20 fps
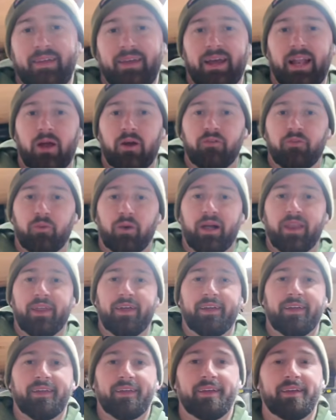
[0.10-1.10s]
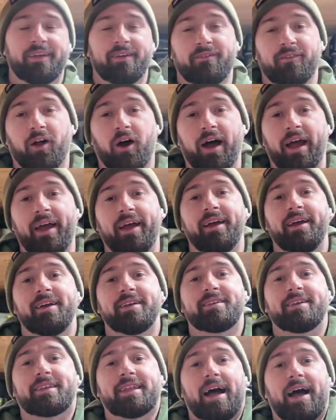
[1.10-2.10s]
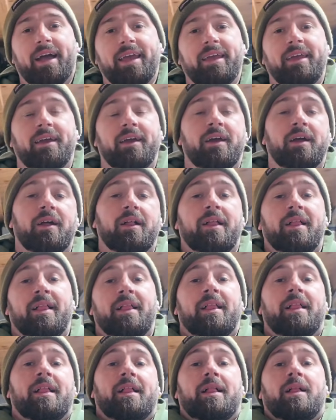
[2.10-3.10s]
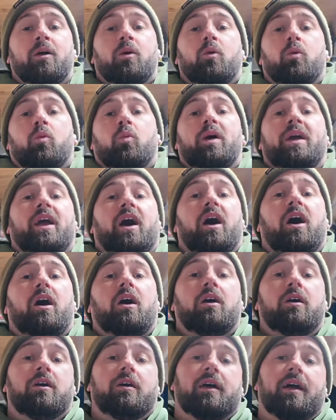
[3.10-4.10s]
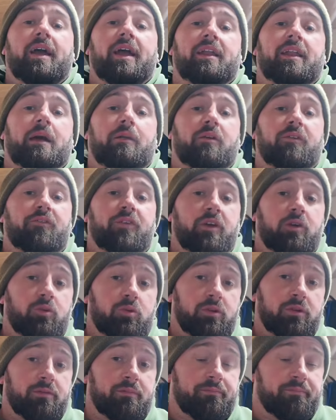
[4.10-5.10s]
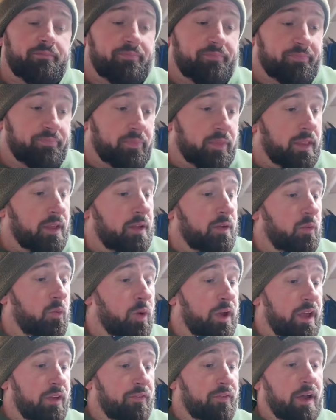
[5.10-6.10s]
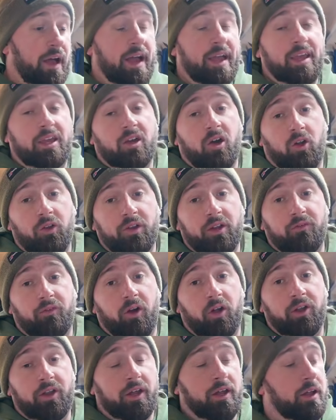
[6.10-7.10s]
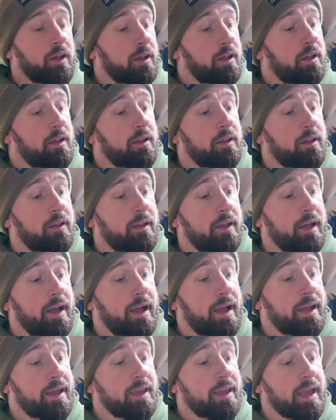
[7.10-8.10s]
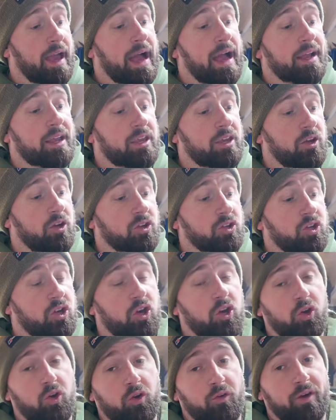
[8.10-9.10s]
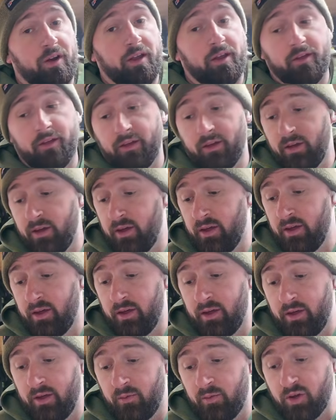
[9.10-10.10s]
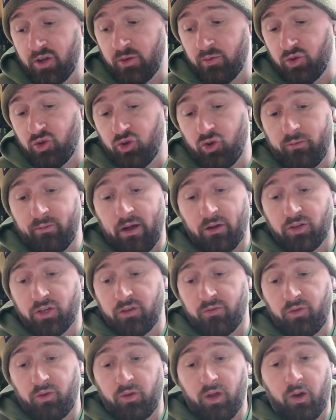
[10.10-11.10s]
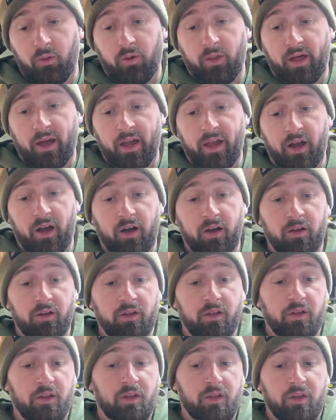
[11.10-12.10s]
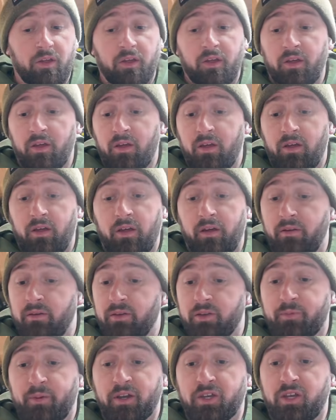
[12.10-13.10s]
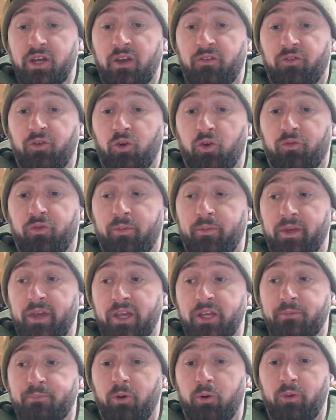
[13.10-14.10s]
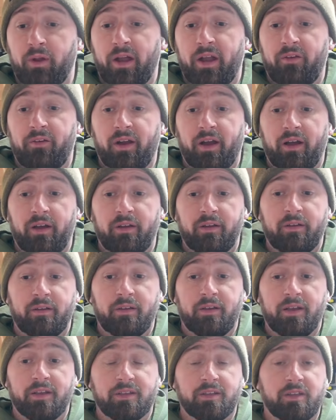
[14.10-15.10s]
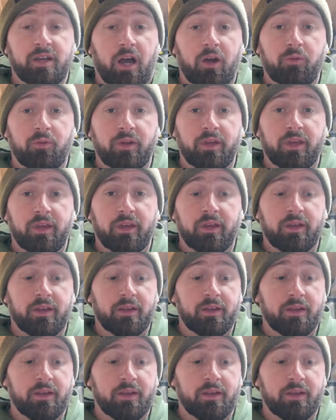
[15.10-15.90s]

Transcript: Hello everyone. Right, today we are heading up the field with a Conti rod, a AKIOS KYORI, which I'm sure most of you know what they are, especially if you're from the Eastbourne area, as Tony